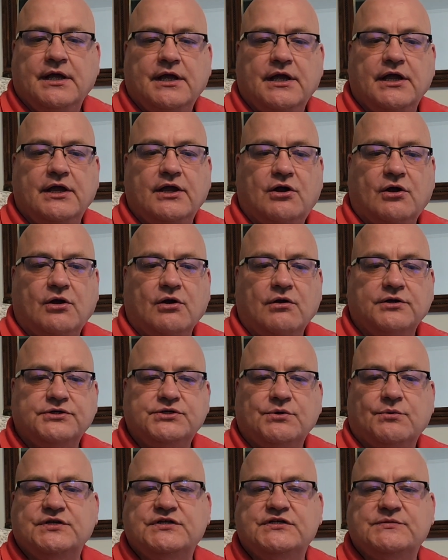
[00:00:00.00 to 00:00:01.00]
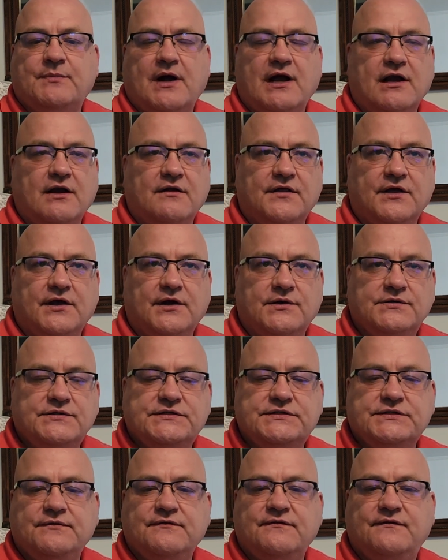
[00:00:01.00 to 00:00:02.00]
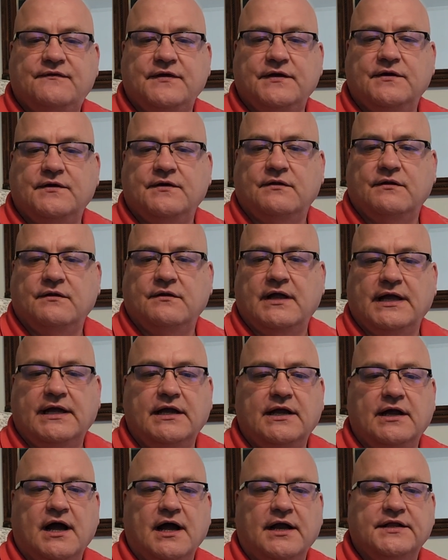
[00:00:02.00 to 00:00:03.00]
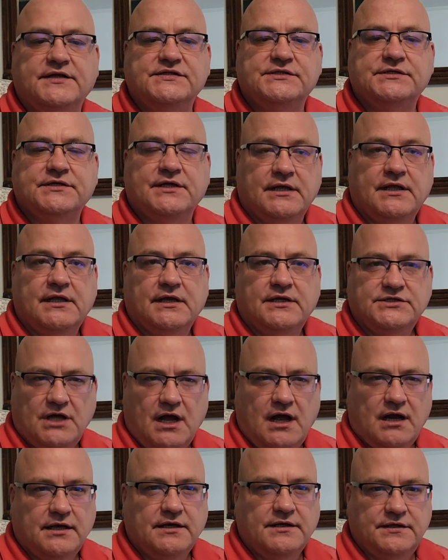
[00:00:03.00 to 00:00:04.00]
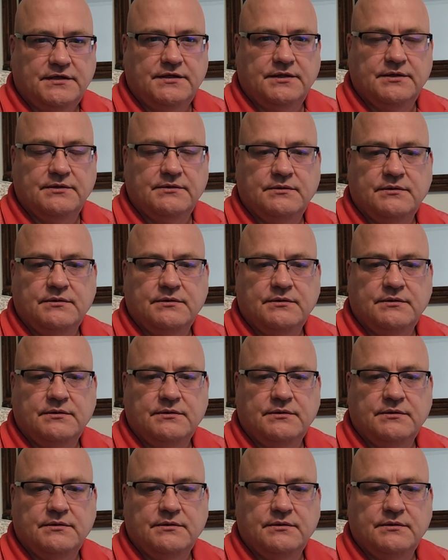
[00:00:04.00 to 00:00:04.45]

encourage or inspire those who feel like God is talking to you,